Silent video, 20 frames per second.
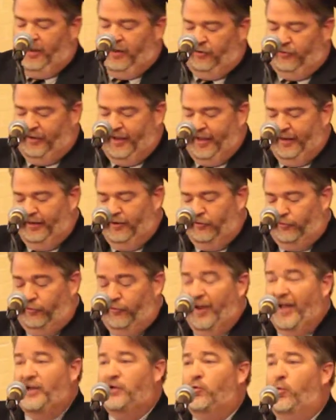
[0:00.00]
Stanley is
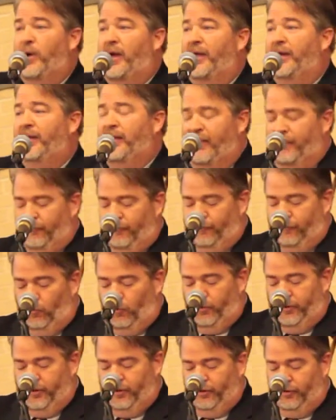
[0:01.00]
graduating after
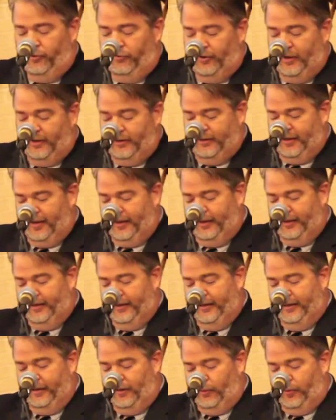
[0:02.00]
4 years at
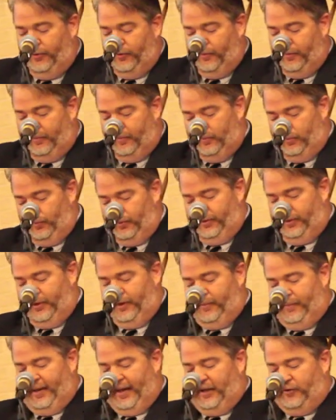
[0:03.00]
Talladega with
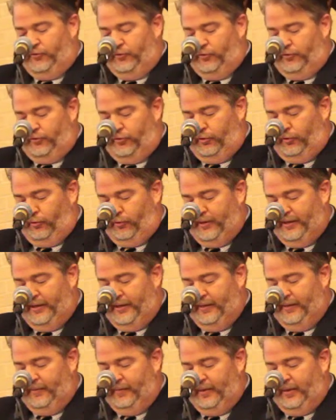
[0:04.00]
a bachelor's
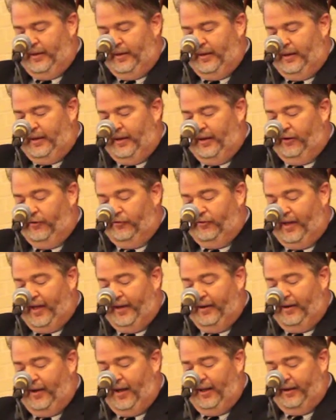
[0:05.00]
degree in
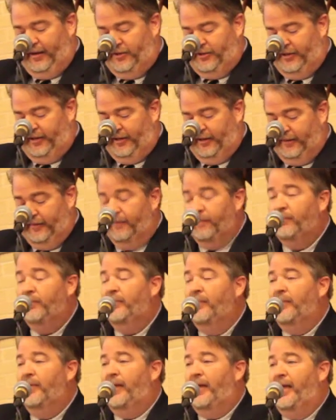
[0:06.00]
psychology.
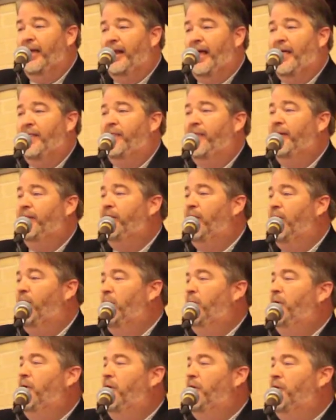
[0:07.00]
And I think
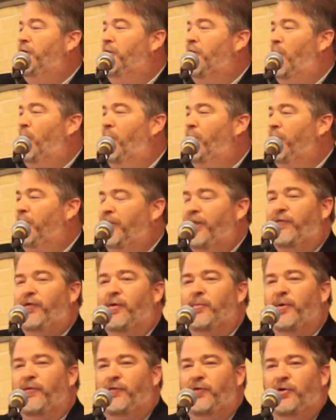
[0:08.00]
that, give
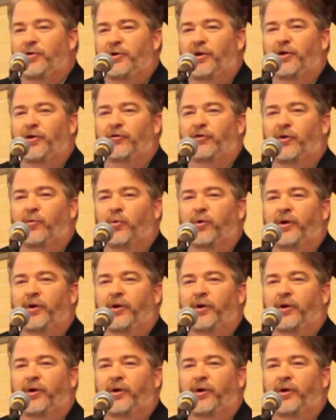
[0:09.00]
him a few years and